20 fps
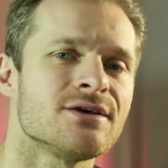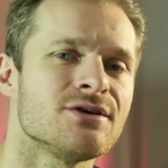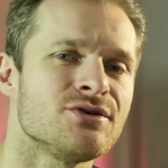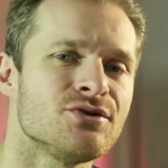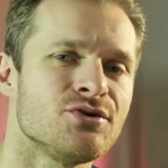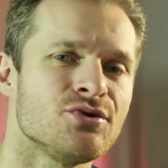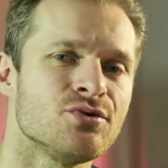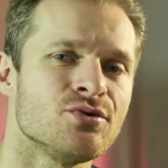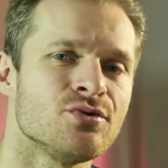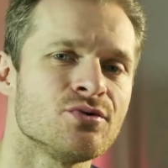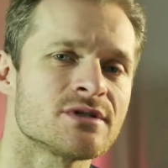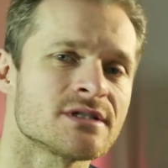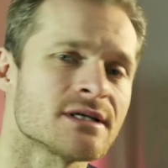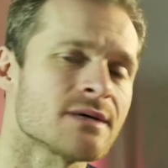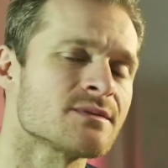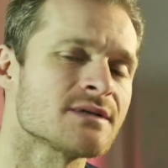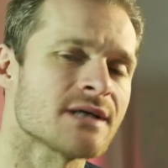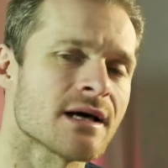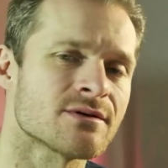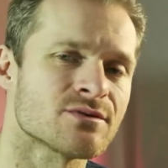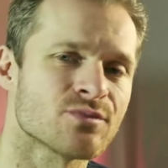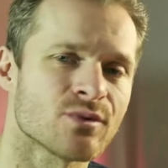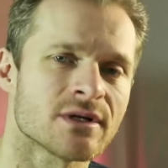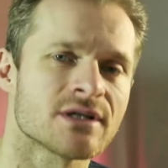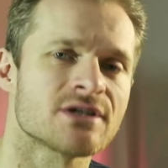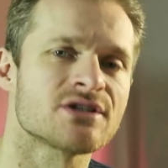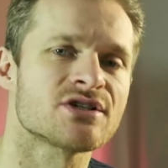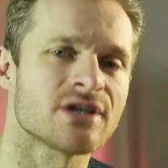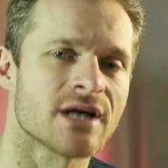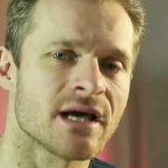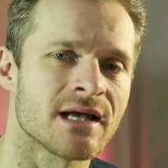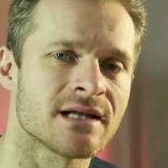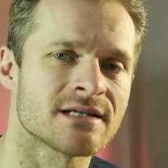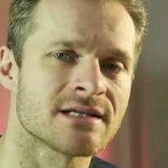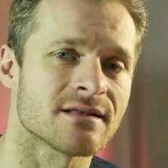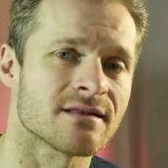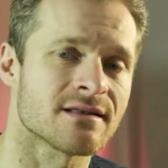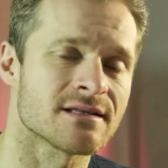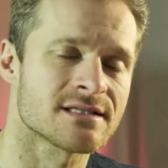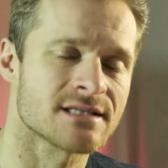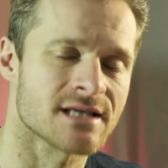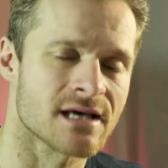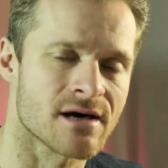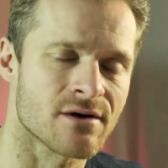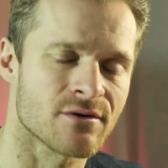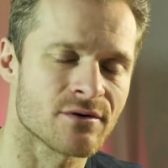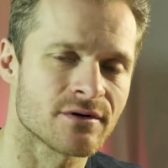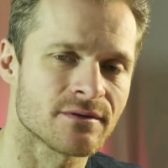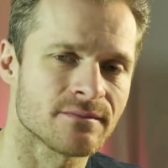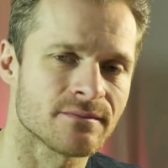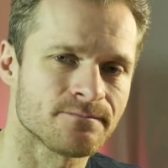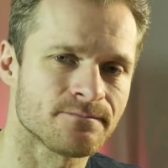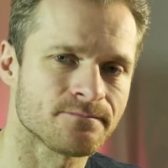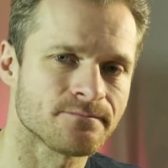you sometimes want to change the sound.